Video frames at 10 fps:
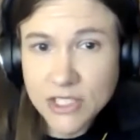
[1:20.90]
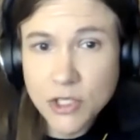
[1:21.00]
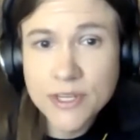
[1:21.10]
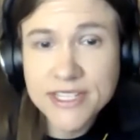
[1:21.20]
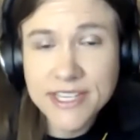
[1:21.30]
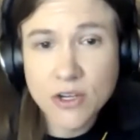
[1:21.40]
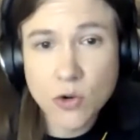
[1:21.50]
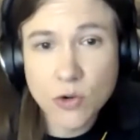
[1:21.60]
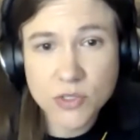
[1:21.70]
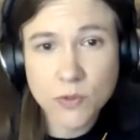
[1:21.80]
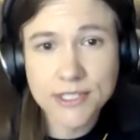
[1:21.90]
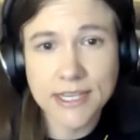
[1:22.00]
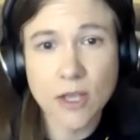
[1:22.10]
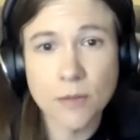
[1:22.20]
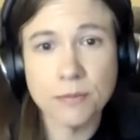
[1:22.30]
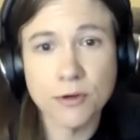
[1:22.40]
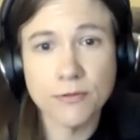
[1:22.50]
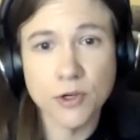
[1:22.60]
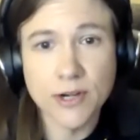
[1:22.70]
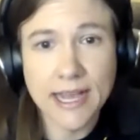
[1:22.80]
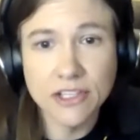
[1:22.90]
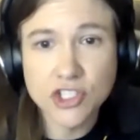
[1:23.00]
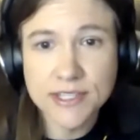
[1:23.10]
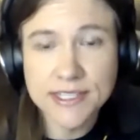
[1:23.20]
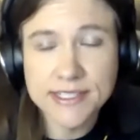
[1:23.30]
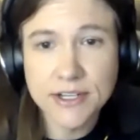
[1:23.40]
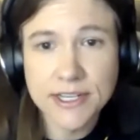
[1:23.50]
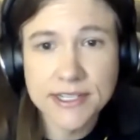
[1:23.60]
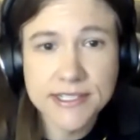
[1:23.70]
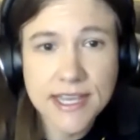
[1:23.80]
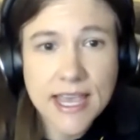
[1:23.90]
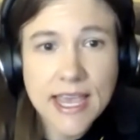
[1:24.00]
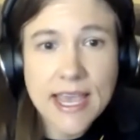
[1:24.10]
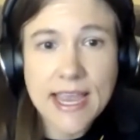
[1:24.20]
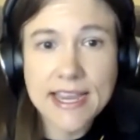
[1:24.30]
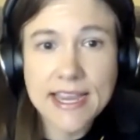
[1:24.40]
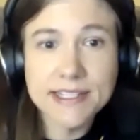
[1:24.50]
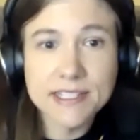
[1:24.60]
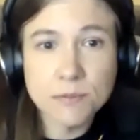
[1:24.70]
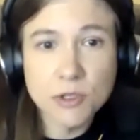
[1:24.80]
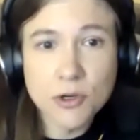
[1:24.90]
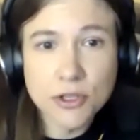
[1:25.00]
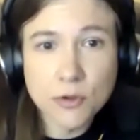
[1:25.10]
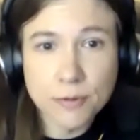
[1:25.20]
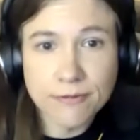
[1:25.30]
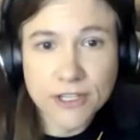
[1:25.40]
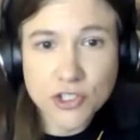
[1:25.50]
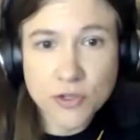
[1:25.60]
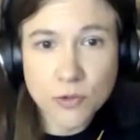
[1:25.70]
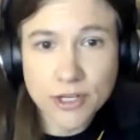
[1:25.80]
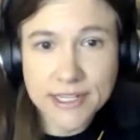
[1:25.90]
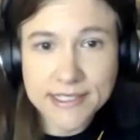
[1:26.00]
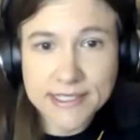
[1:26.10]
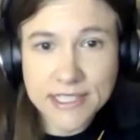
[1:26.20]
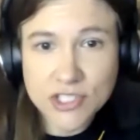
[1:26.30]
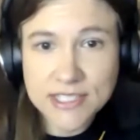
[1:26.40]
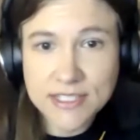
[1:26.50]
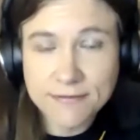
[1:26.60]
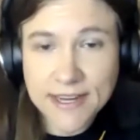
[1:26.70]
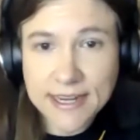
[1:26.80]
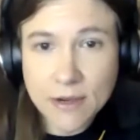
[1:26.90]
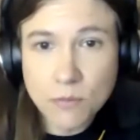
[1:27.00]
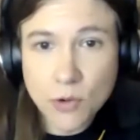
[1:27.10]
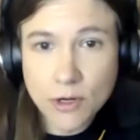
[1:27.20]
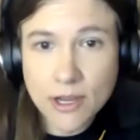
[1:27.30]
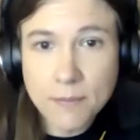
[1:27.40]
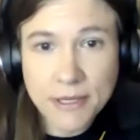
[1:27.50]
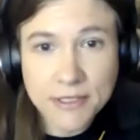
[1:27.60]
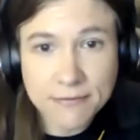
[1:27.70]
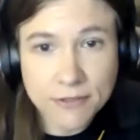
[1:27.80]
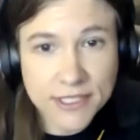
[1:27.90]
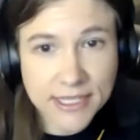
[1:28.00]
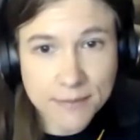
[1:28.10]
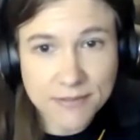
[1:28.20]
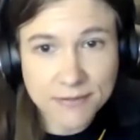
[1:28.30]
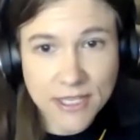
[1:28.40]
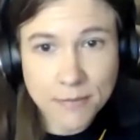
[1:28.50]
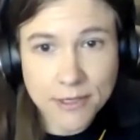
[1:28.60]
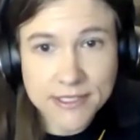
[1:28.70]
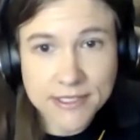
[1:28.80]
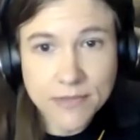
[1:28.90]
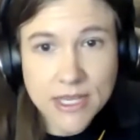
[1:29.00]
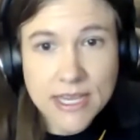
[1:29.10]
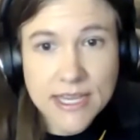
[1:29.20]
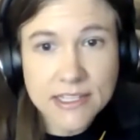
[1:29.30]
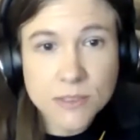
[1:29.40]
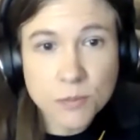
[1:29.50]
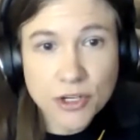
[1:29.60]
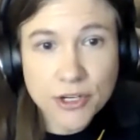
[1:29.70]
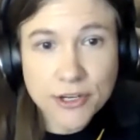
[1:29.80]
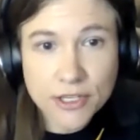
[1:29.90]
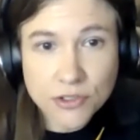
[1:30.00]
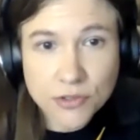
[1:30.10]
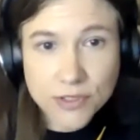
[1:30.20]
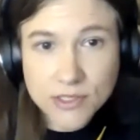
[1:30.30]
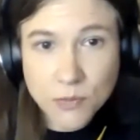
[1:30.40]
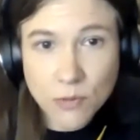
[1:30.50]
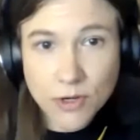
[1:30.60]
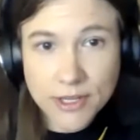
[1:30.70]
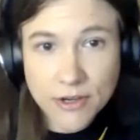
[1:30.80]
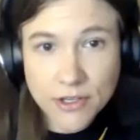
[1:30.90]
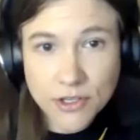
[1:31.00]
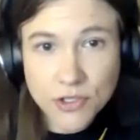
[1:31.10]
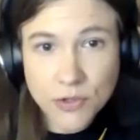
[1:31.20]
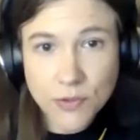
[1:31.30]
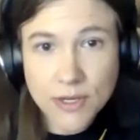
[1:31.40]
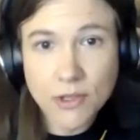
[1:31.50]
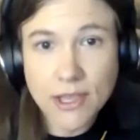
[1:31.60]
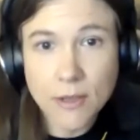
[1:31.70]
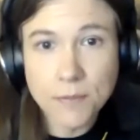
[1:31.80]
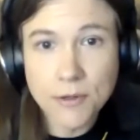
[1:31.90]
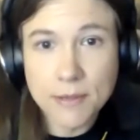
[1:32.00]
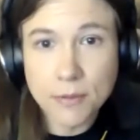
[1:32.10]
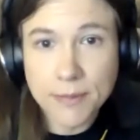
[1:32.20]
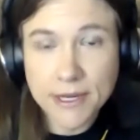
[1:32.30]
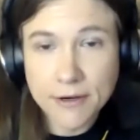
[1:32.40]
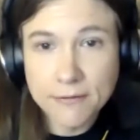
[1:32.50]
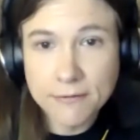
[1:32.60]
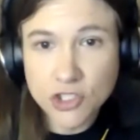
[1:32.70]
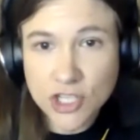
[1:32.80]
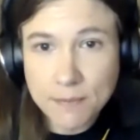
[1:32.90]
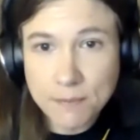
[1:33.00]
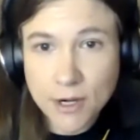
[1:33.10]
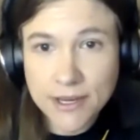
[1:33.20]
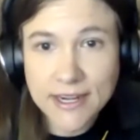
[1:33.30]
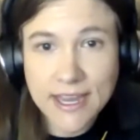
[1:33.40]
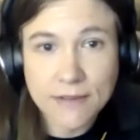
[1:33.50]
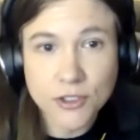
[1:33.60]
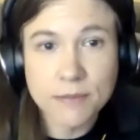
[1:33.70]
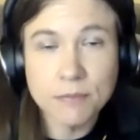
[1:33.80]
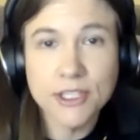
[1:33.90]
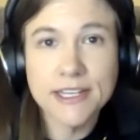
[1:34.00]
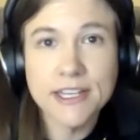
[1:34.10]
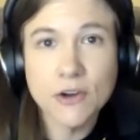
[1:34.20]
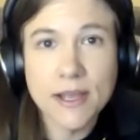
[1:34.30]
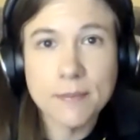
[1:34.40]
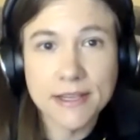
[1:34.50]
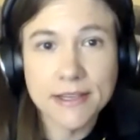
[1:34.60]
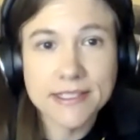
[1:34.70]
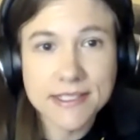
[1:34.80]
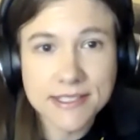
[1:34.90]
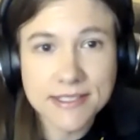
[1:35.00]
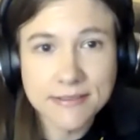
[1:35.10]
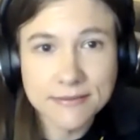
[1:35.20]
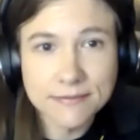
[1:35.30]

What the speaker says: You can take coursework to help improve your knowledge in these areas and explore through professional organizations to find out more about different types of libraries. Exploring your interests while working on your degree will help you get prepared for the job market after completing your MLS.